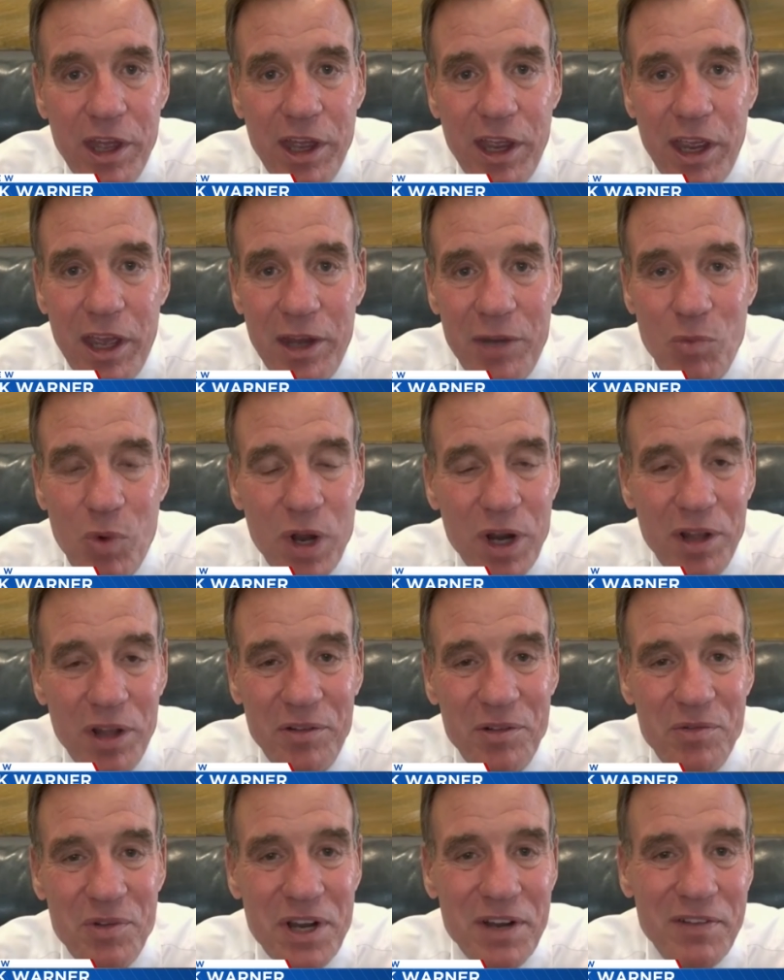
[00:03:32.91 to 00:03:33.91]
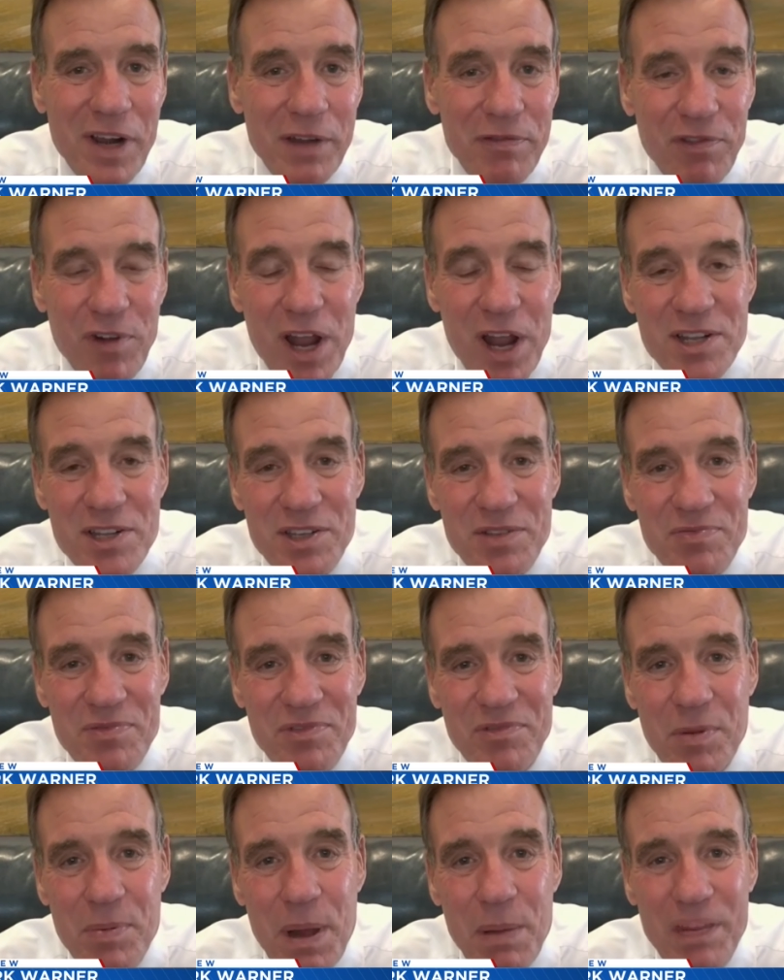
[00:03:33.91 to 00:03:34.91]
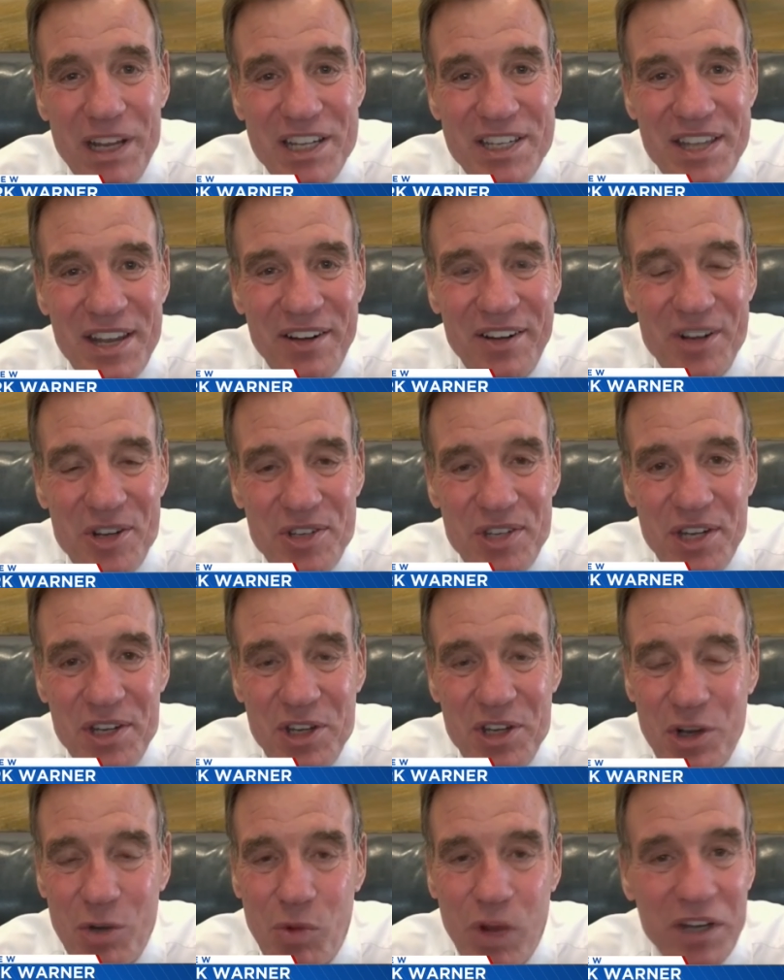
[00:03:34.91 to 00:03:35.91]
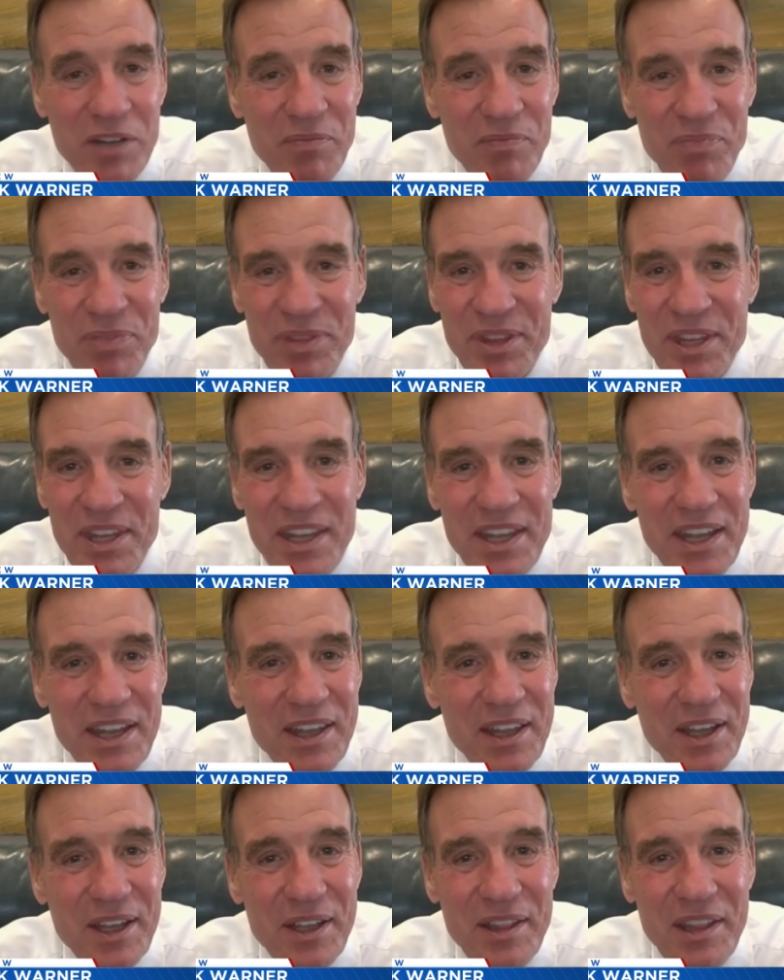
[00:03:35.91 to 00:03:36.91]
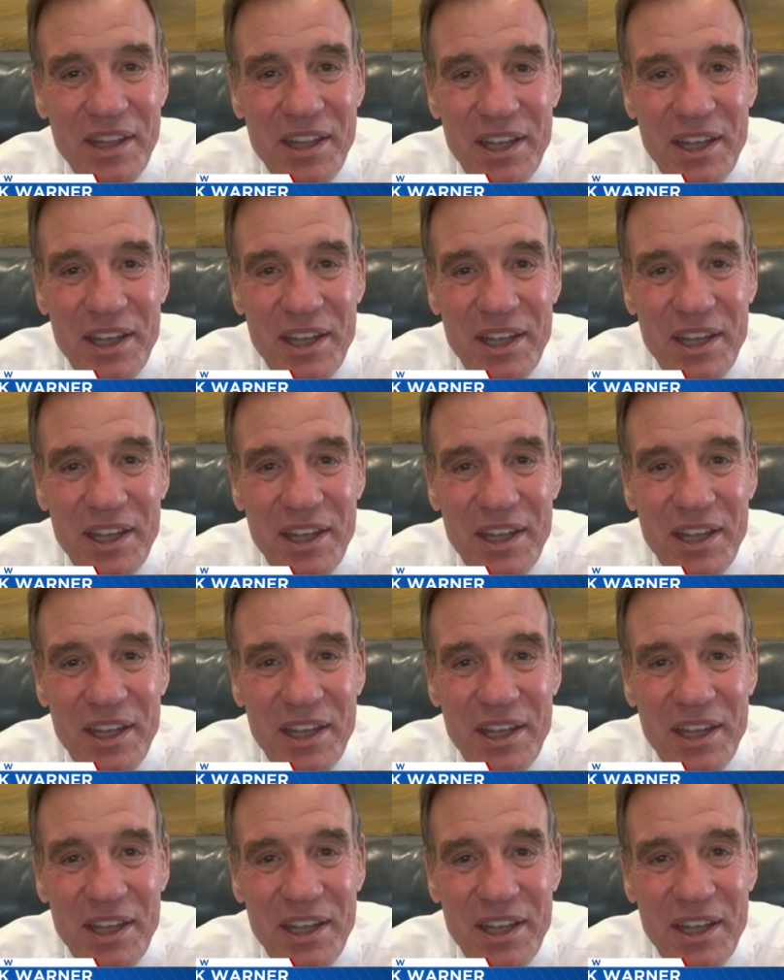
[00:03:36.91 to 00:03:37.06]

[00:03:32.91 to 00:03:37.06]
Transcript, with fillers: and one of one of my friends republican senator said you know what uh,